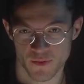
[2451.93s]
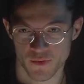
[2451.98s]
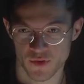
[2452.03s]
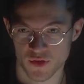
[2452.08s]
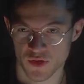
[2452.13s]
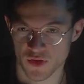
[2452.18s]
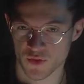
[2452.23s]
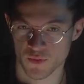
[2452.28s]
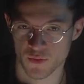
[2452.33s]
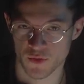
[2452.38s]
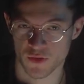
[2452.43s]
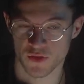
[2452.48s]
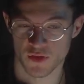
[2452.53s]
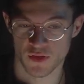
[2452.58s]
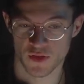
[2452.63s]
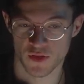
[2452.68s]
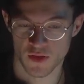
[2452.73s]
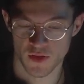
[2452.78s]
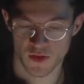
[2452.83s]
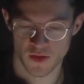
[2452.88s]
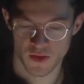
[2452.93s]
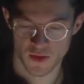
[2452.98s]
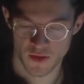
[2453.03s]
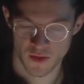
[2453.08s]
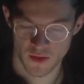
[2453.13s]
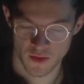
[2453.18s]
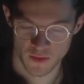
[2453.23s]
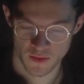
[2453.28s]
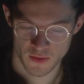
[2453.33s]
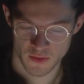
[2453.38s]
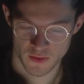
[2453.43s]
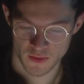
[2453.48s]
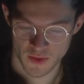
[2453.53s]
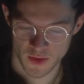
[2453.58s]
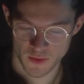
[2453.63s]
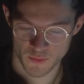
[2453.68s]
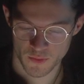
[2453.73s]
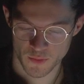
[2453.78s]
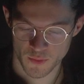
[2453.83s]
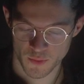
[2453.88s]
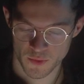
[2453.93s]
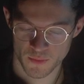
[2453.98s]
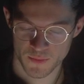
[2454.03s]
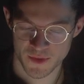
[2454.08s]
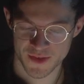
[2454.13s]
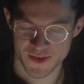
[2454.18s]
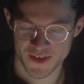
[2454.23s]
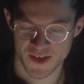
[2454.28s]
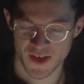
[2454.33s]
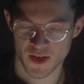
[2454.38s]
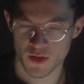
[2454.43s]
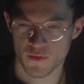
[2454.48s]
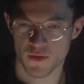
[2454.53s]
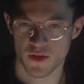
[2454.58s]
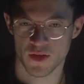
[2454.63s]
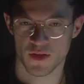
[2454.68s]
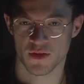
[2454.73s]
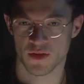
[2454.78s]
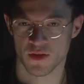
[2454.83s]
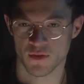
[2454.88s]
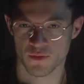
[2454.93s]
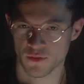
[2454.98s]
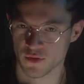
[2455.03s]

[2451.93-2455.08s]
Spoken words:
We just want, like, we wouldn't be scared of anything.